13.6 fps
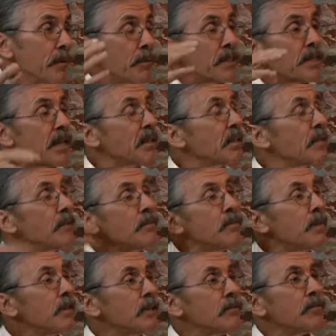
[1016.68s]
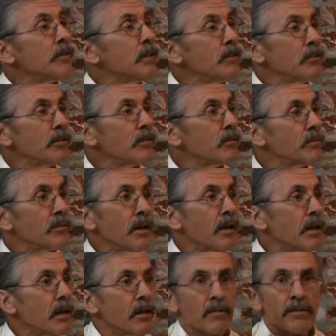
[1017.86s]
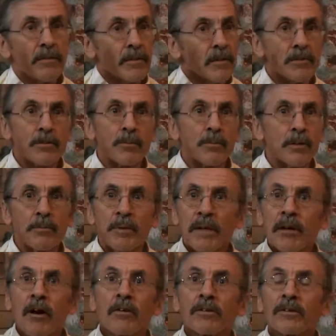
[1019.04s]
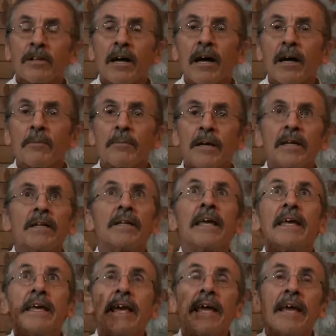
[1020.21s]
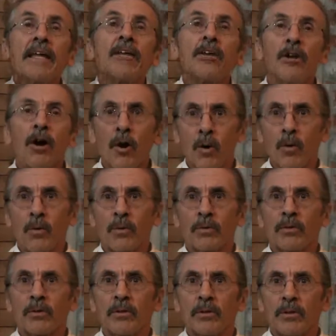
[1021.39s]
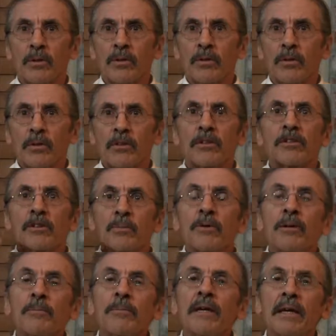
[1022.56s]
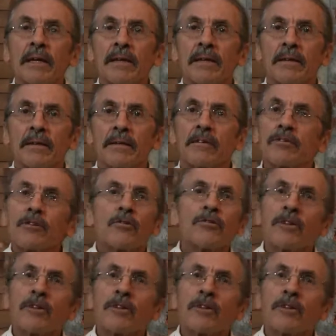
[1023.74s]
Because they live in the field of God, of the Supreme Being all the time, they can't know the Supreme Being. There's no